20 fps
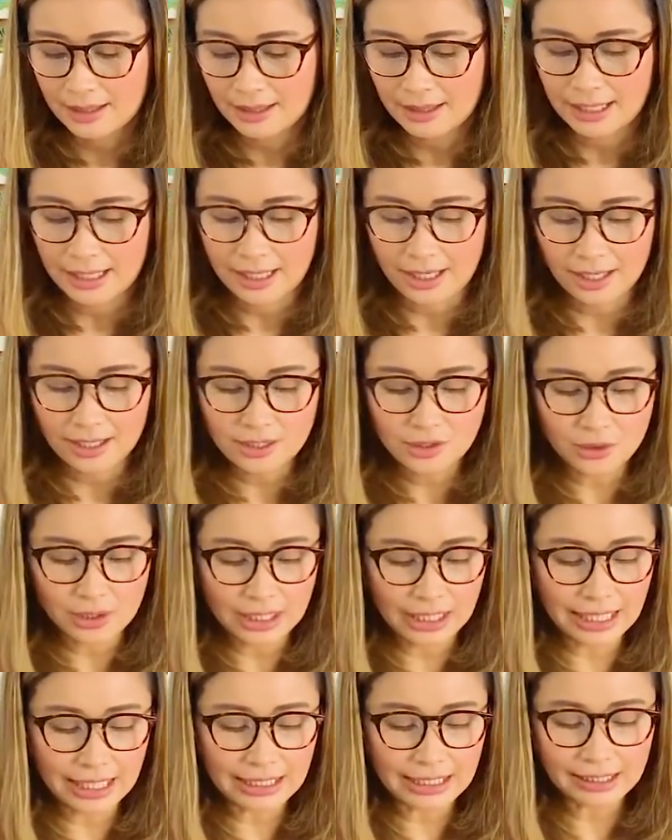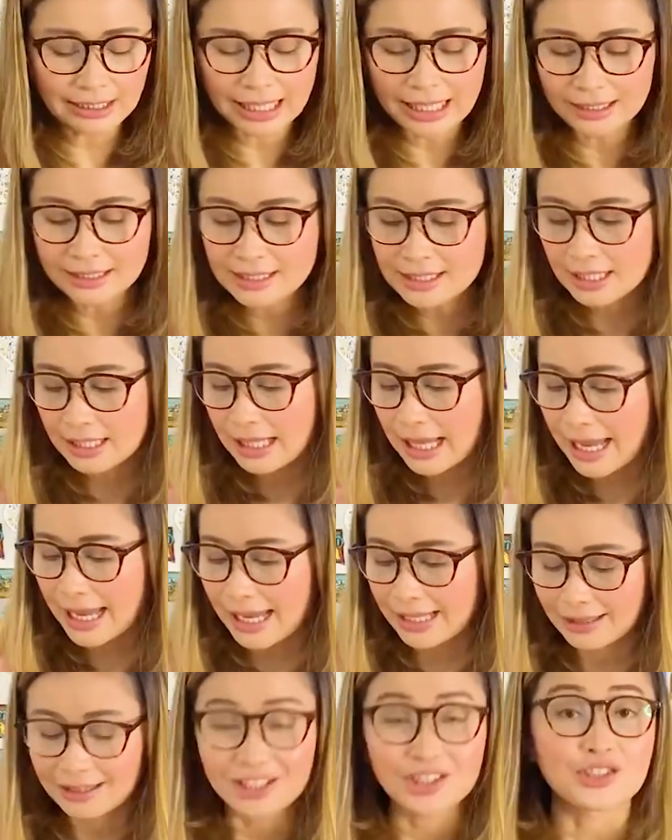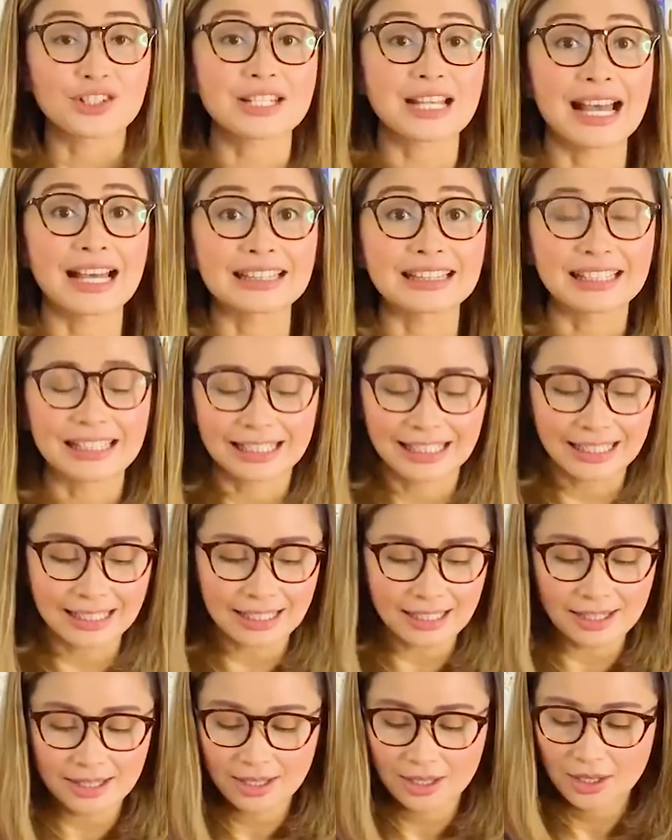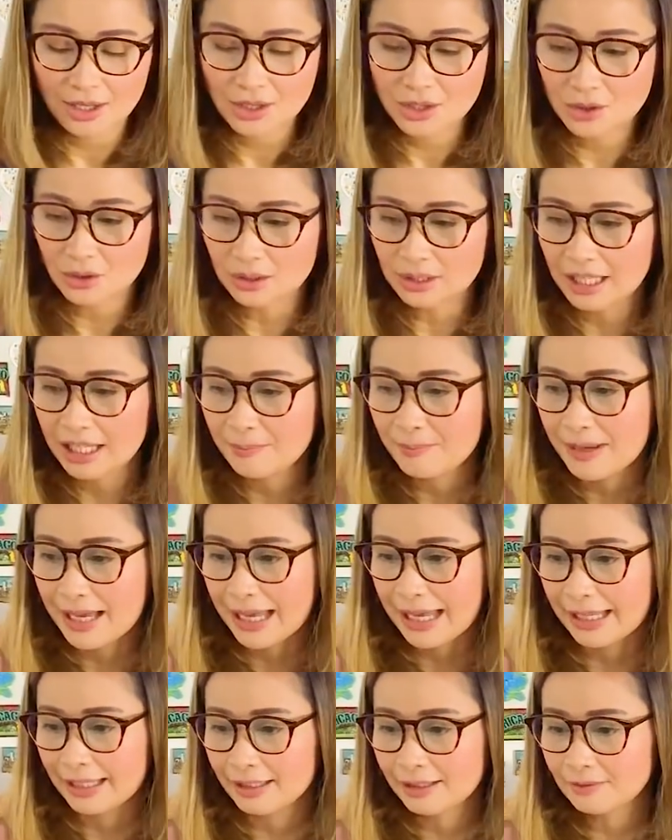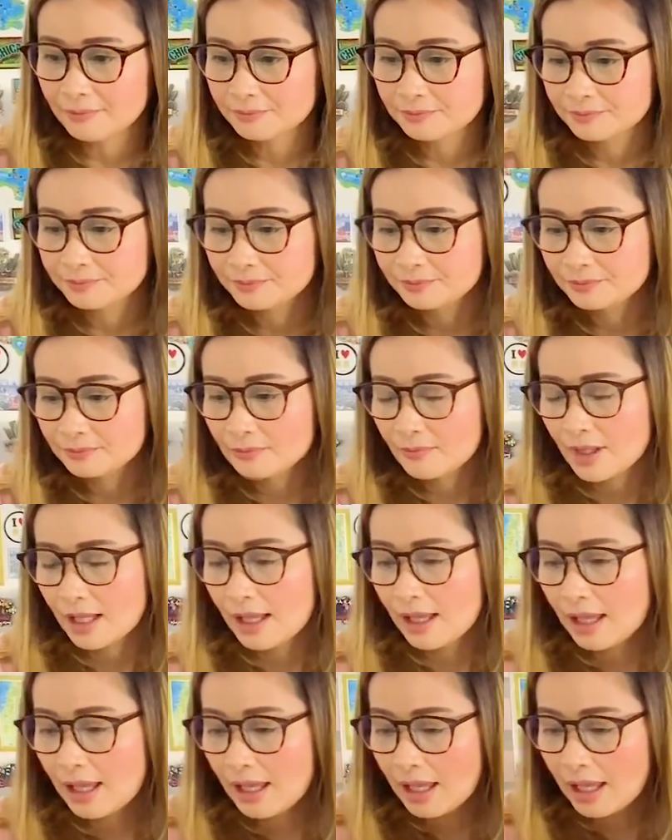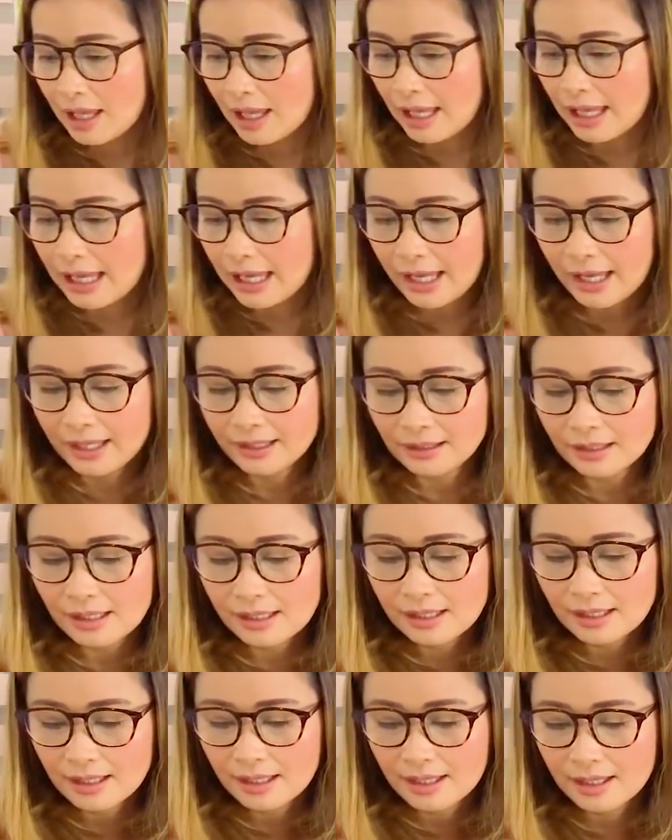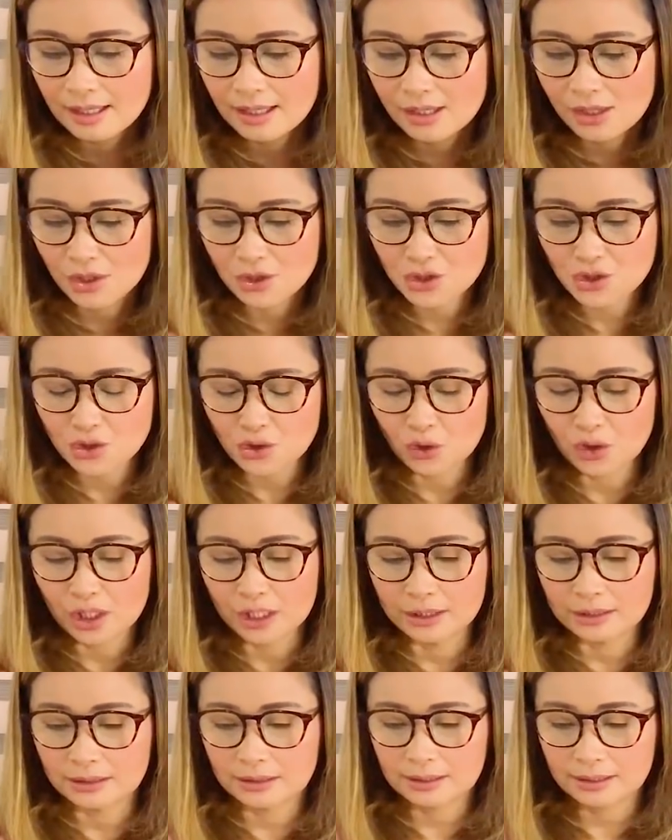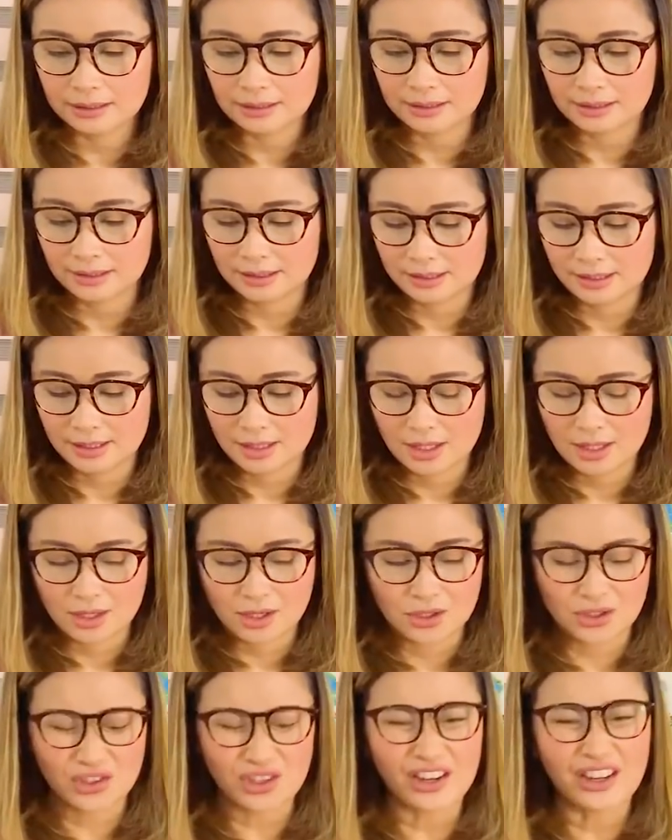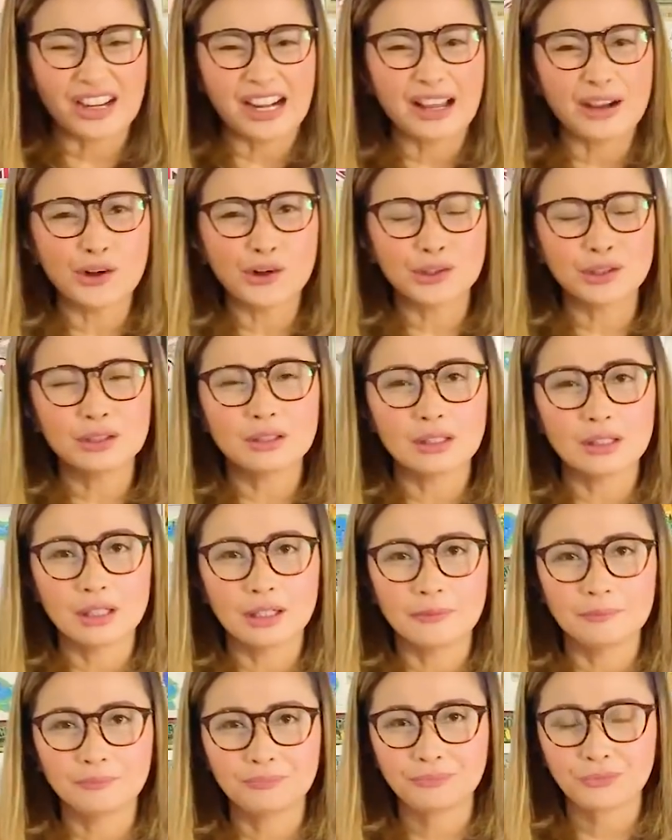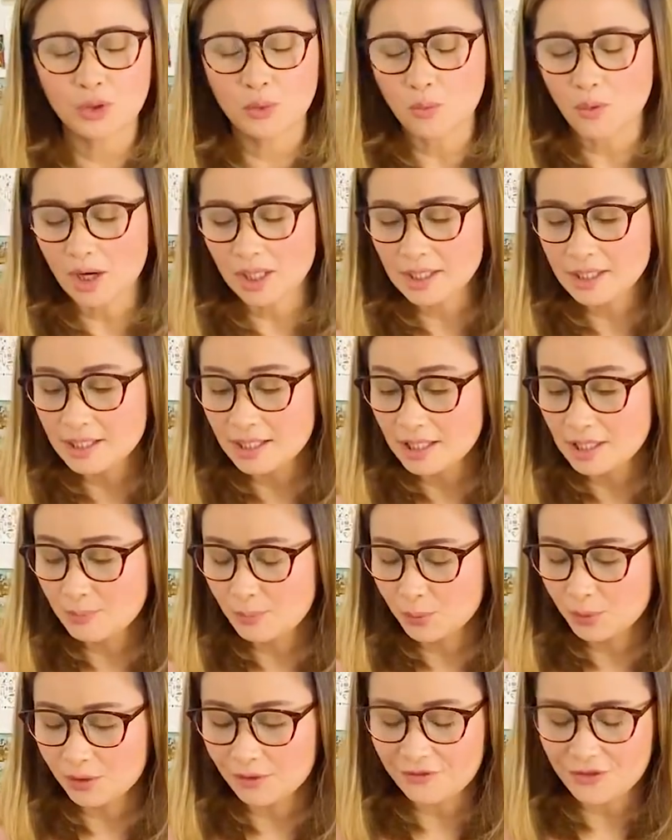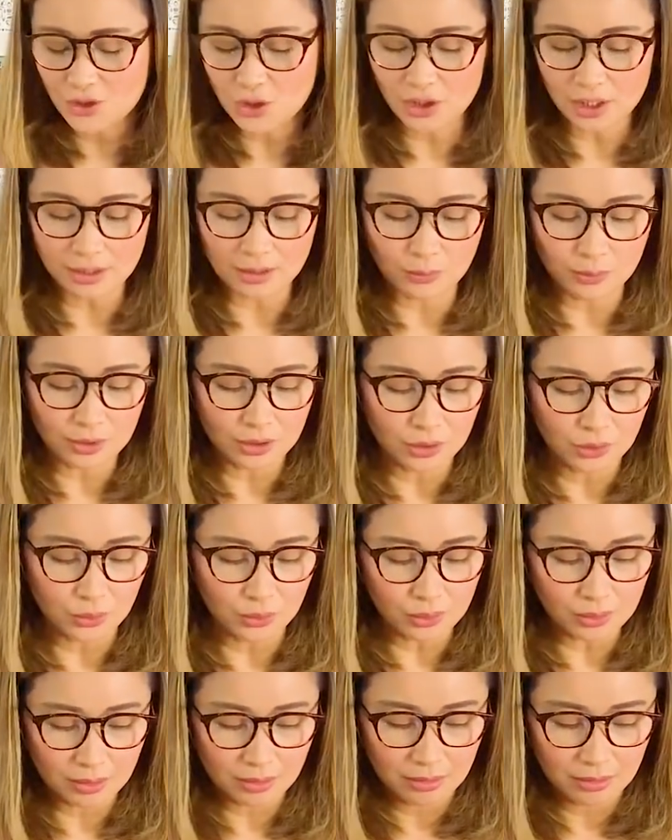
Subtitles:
There. So, lagay lang natin sa lahat dito sa ating saute pan. And salt. So, around 1 teaspoon of salt will do.